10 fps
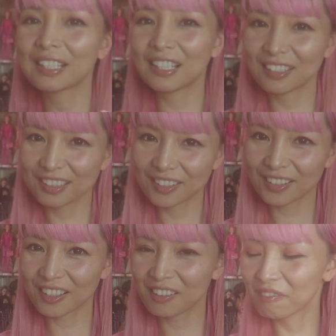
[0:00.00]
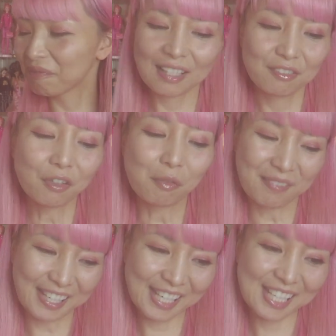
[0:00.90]
I got this girl for
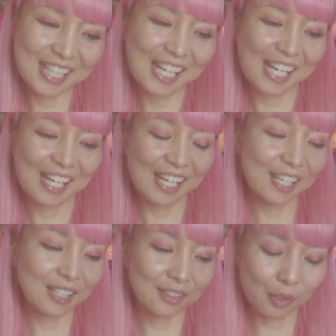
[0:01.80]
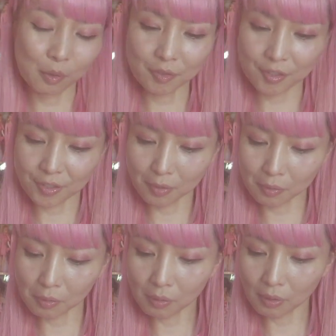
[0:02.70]
me. And
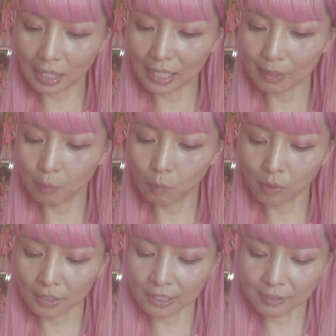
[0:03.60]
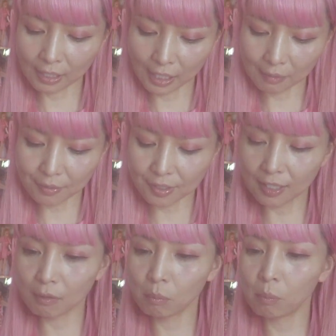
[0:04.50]
also, I wanted to have
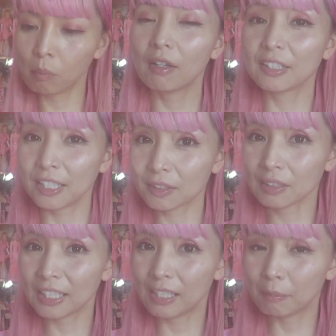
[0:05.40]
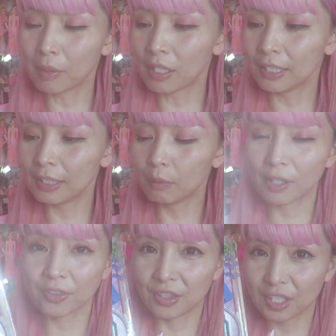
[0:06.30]
some articulated body
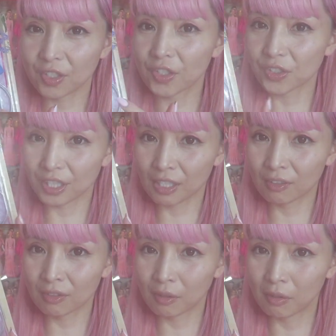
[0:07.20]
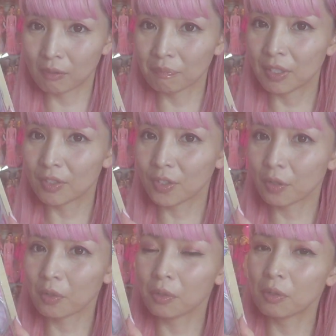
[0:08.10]
with this skin tone.
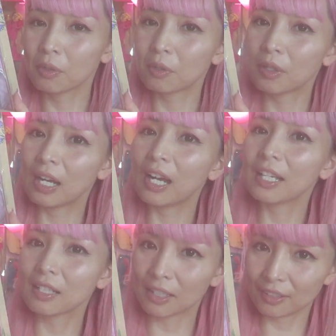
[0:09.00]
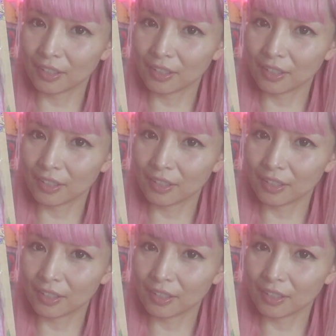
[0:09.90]
So I got